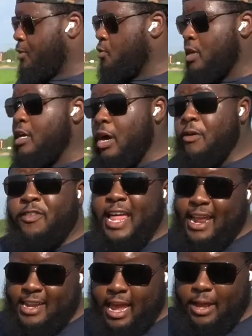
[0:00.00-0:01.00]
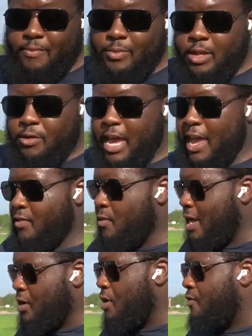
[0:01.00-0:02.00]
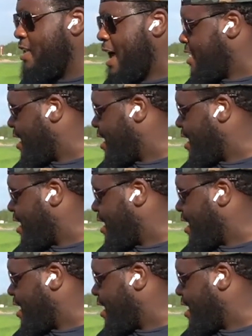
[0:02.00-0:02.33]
You can go flat deck, okay? If you want to go a flat